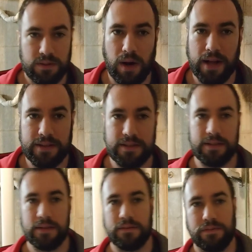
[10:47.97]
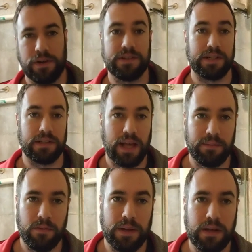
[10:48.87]
squats for your single
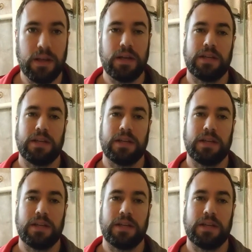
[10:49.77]
leg movement,